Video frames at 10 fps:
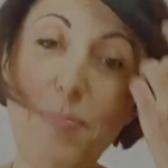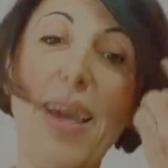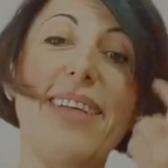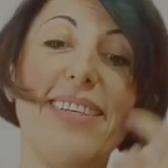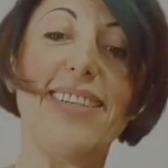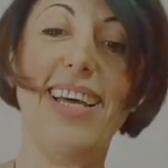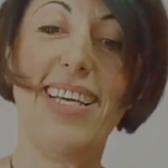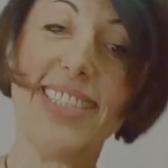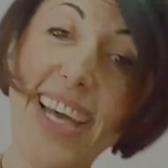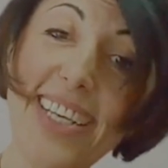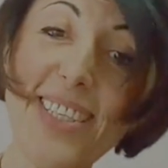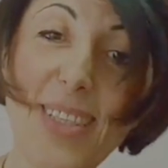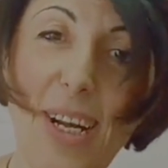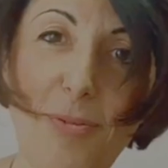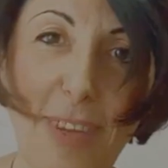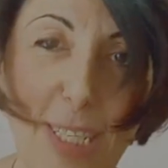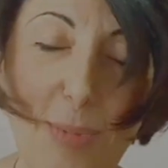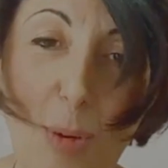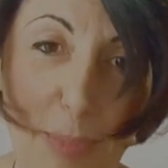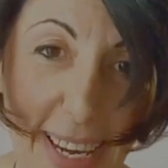banner last night on our
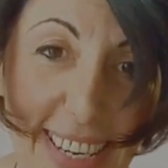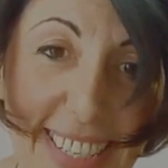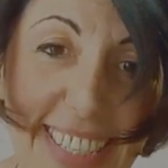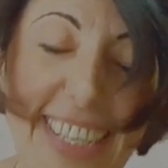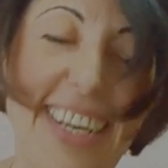Facebook page.